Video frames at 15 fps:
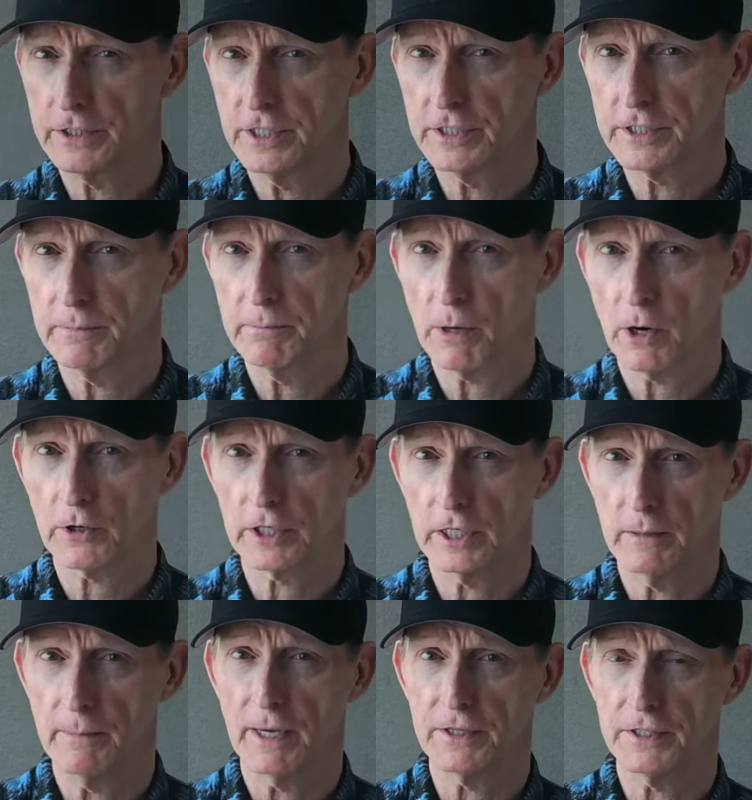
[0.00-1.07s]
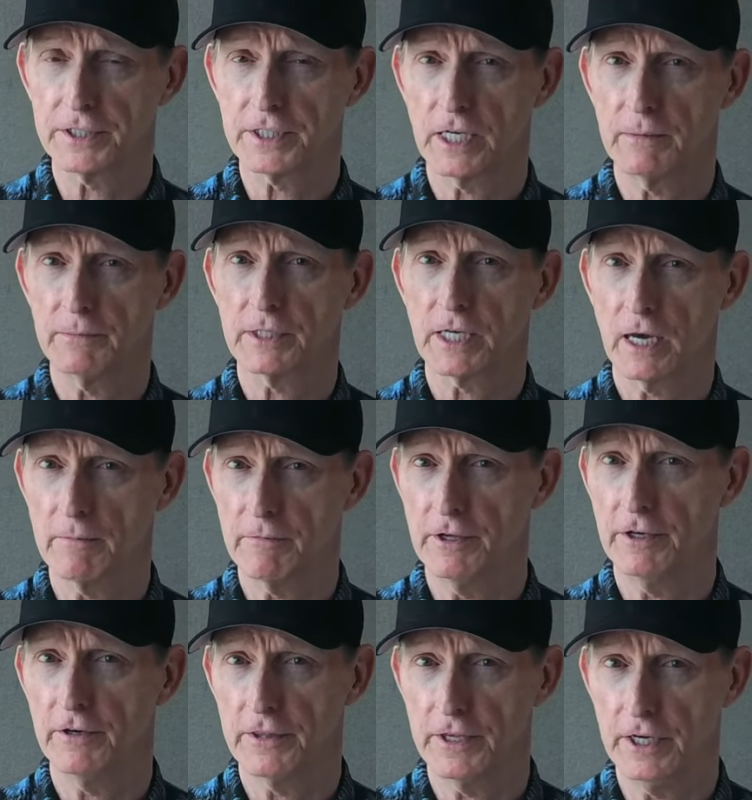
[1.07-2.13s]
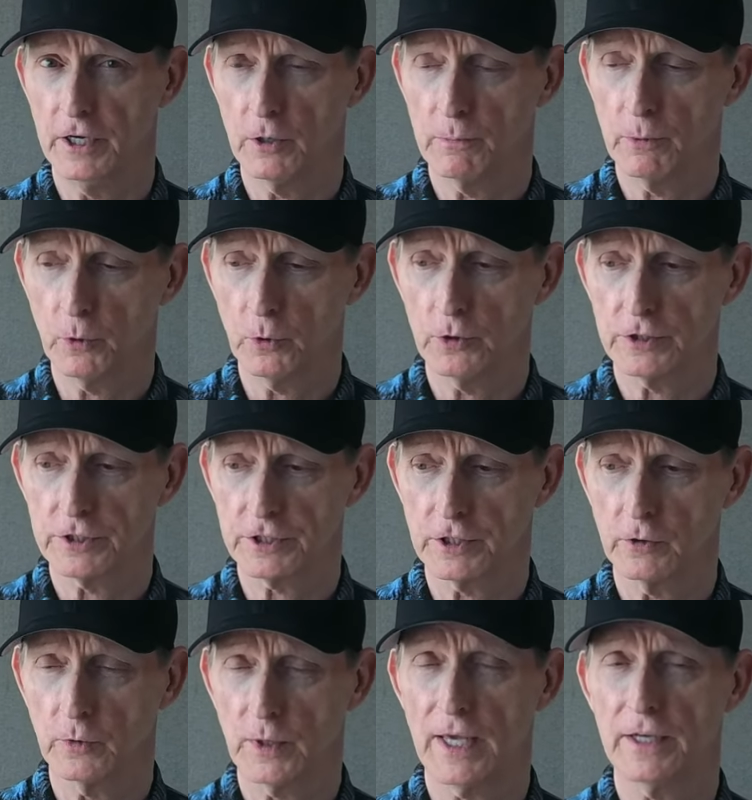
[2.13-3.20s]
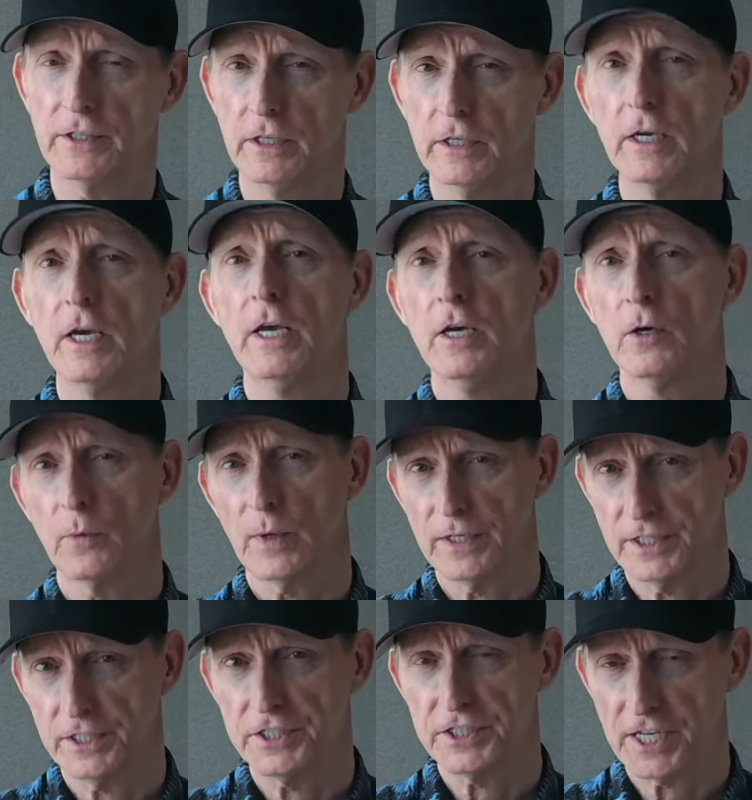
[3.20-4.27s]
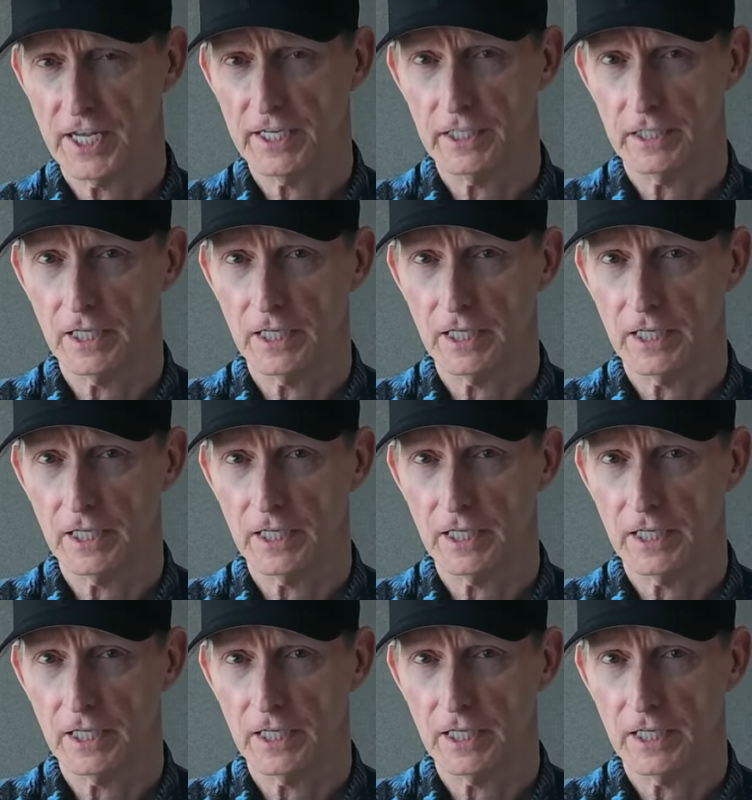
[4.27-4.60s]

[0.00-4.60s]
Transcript: disembarking about the same time there at the airport, so we had to we had to stand in